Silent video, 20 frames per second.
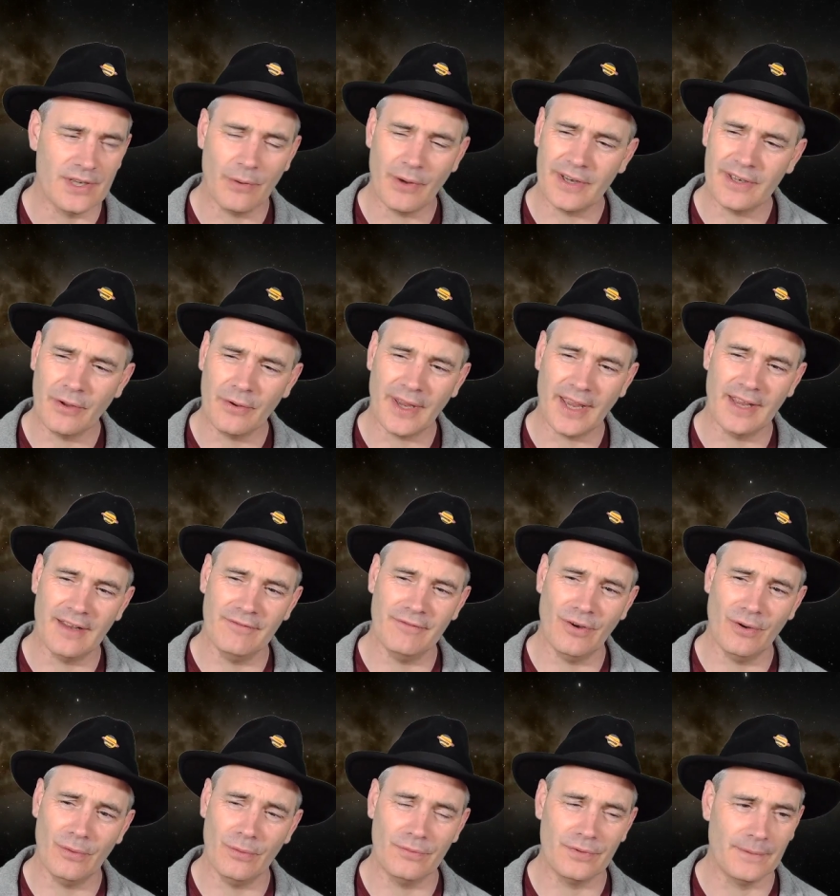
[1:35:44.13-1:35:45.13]
Now, I don't get
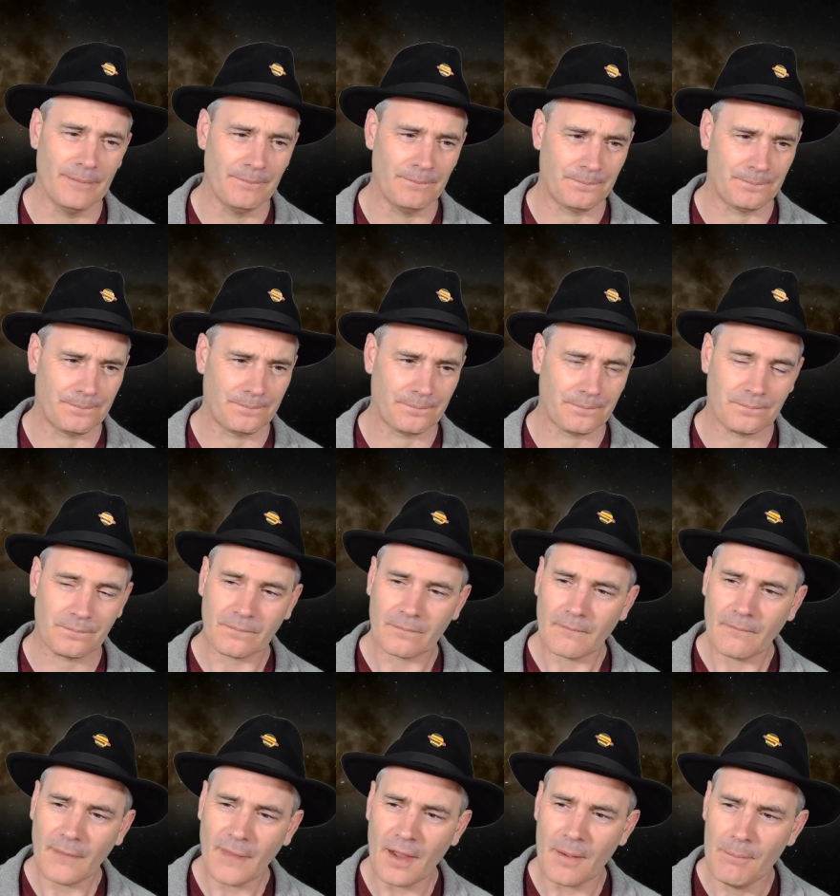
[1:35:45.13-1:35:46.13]
involved
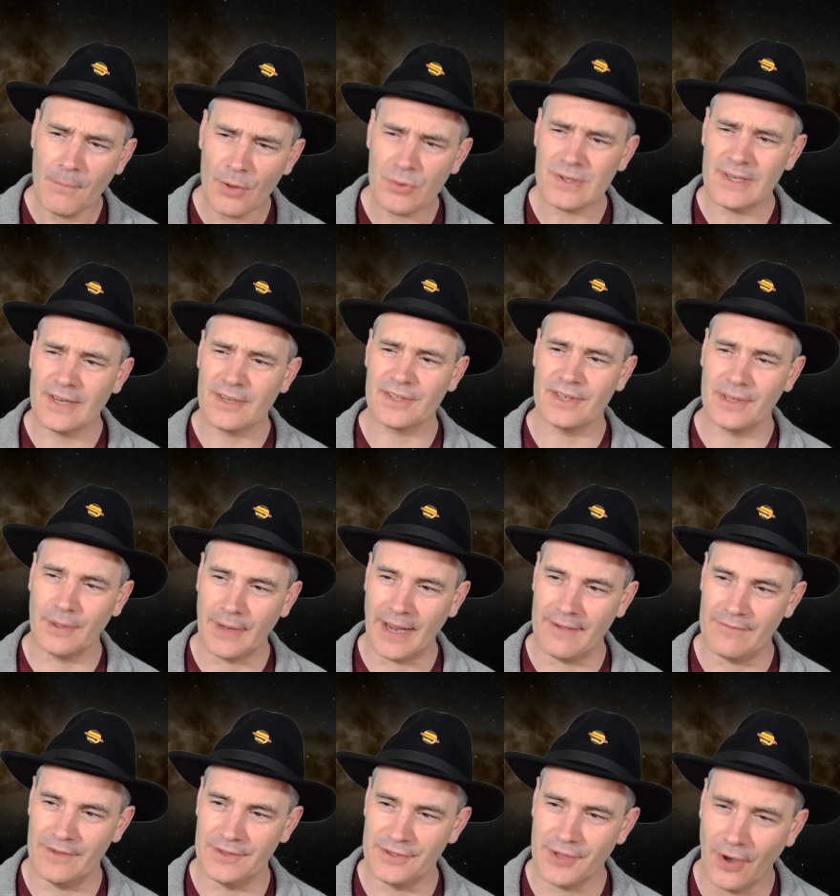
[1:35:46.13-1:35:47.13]
mostly because I don't
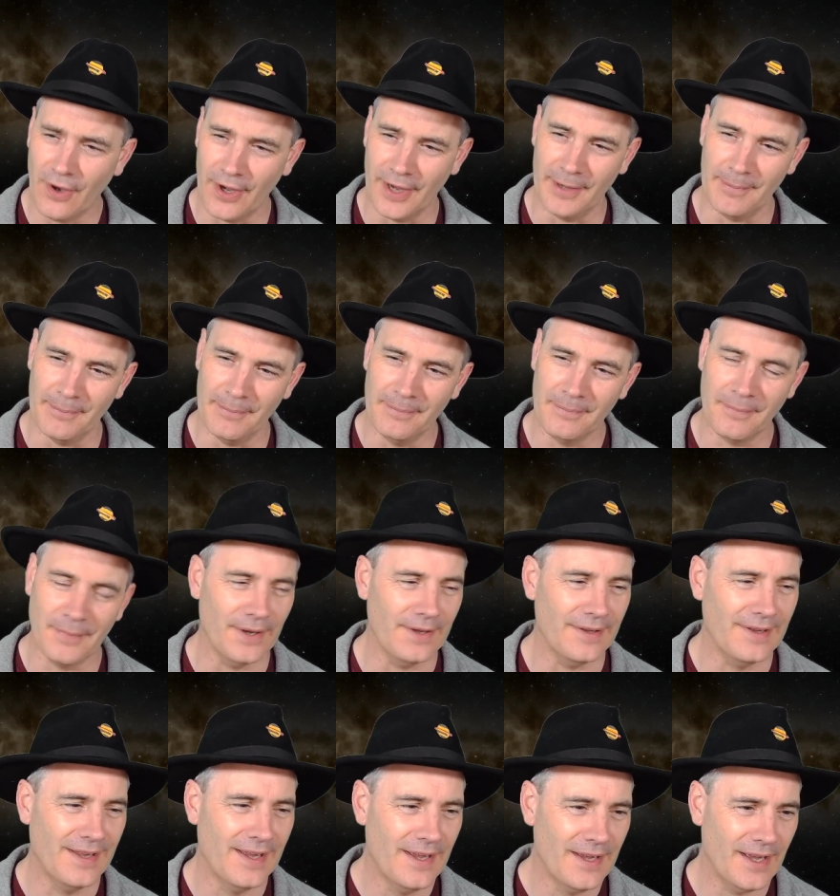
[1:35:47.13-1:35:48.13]
have the time.
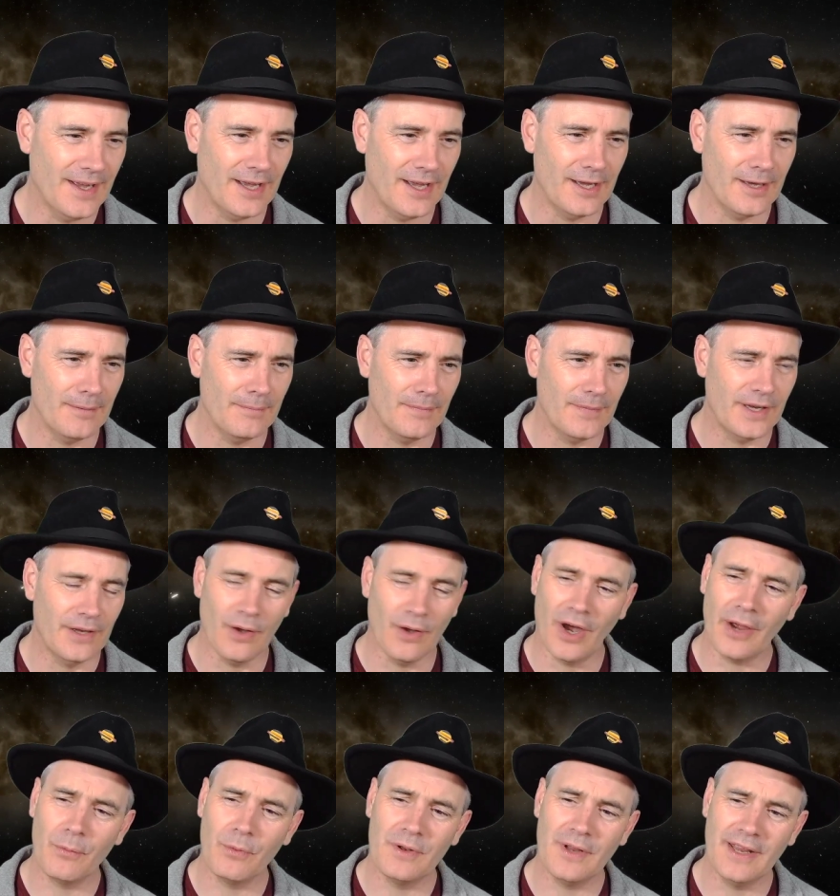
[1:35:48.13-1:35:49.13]
But
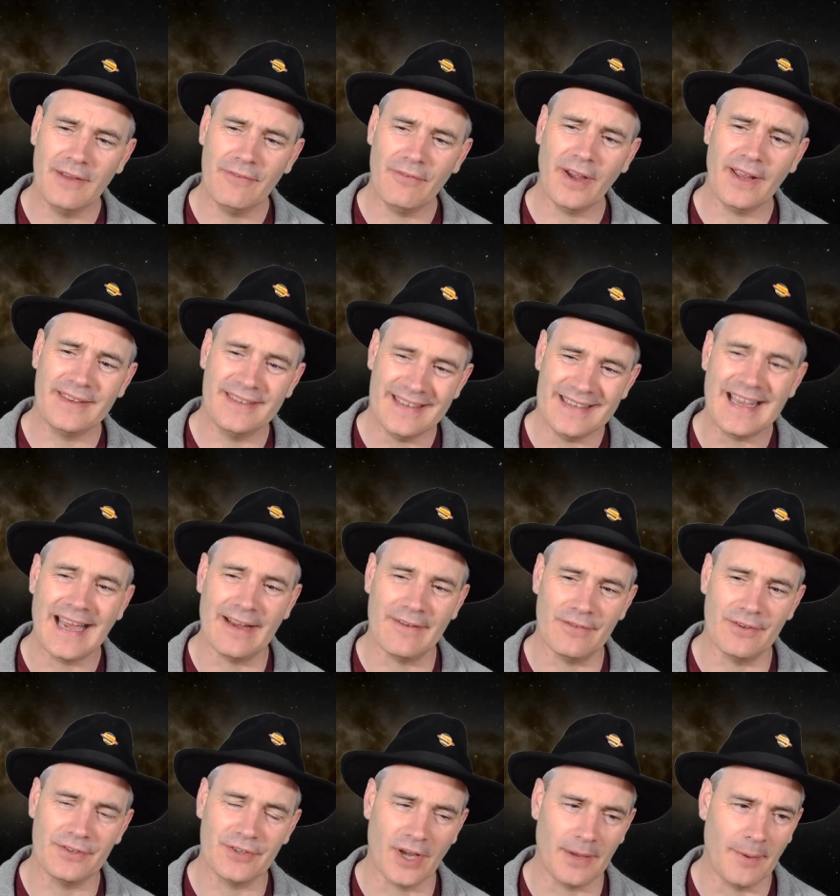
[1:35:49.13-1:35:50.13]
I would, if I did have
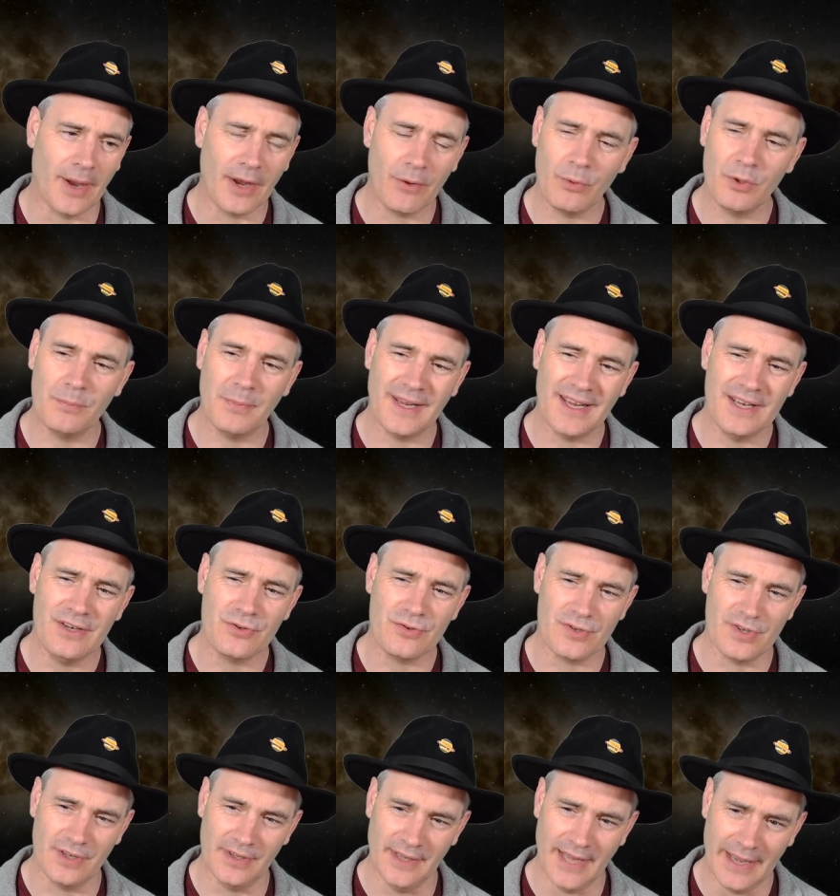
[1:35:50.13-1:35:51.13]
the time, I would be
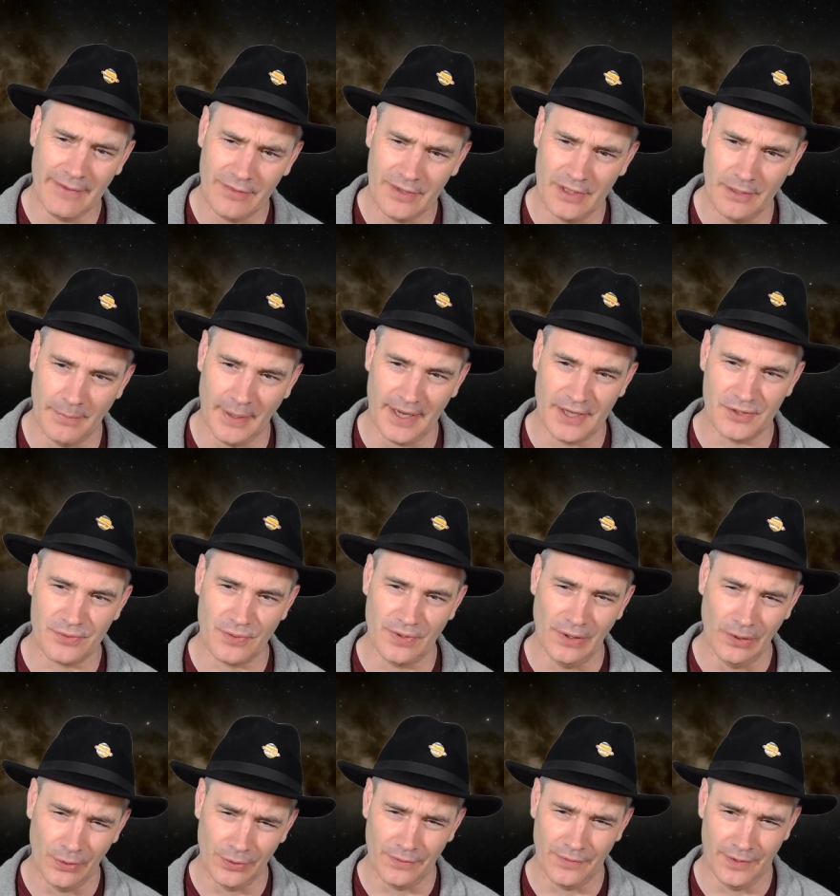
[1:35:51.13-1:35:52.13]
interested in having debates with
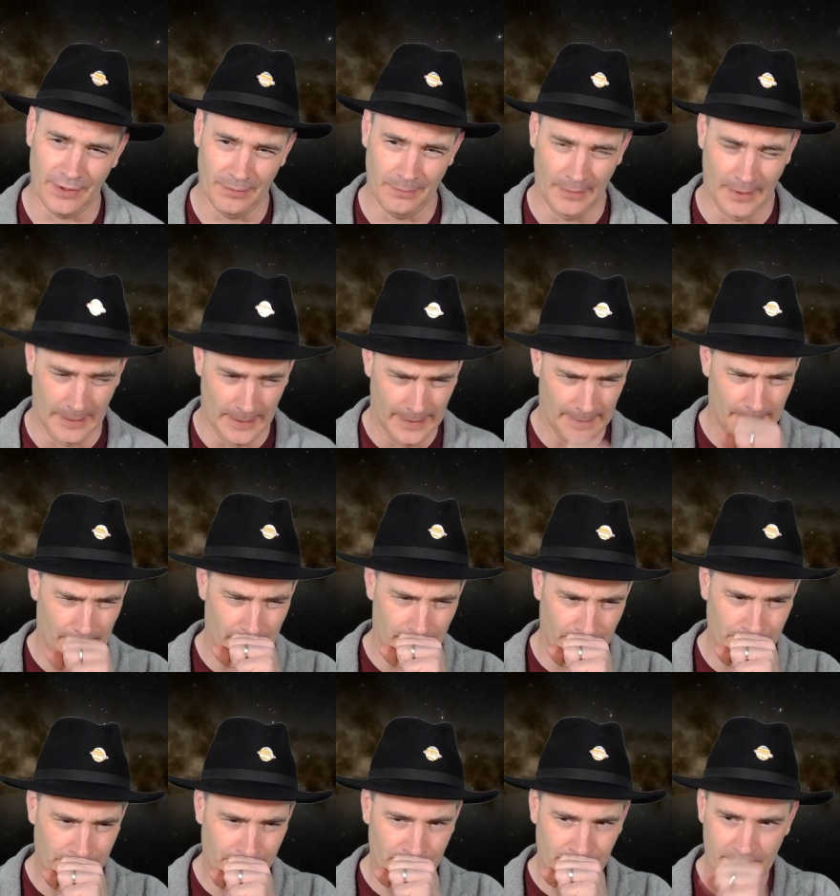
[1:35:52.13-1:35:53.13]
a lot of these,
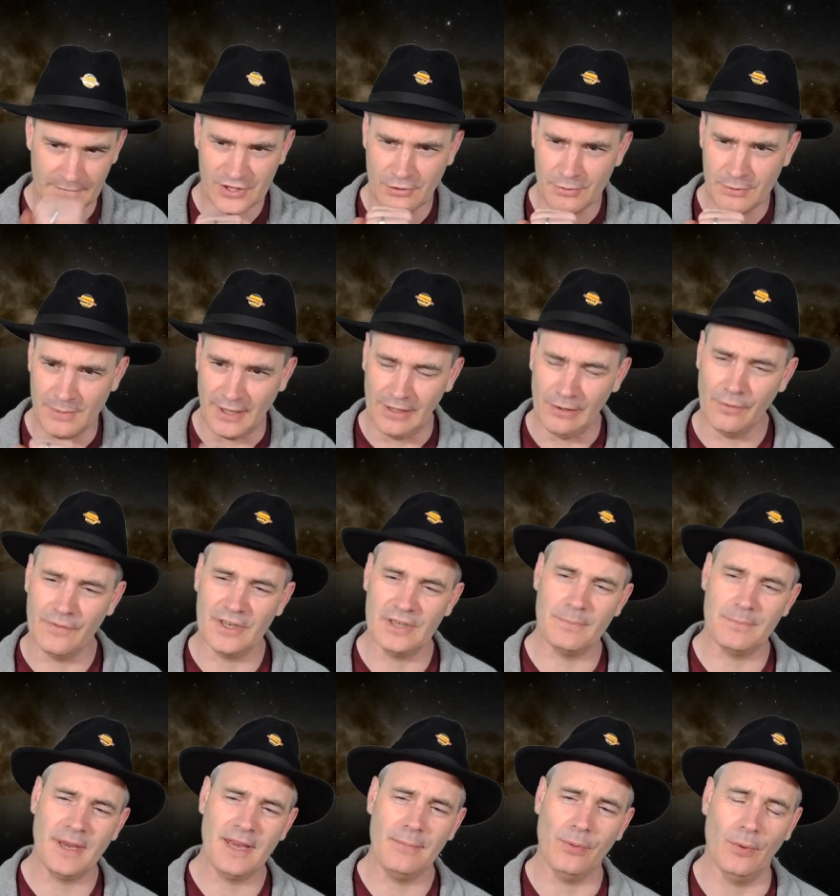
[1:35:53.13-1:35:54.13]
a lot of
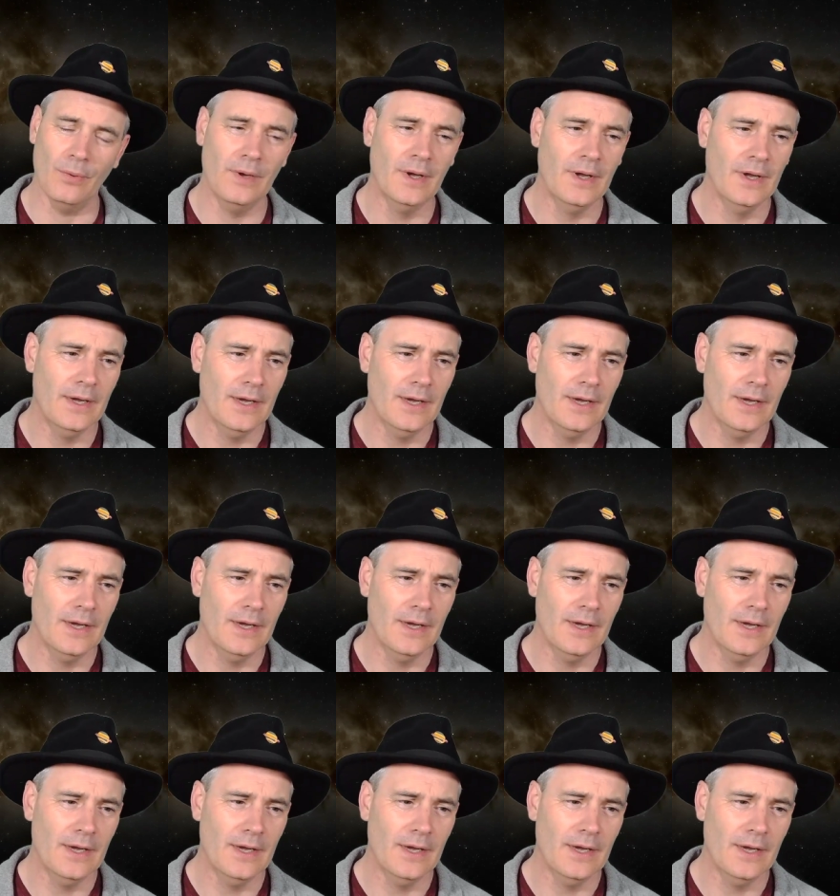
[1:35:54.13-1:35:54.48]
these people.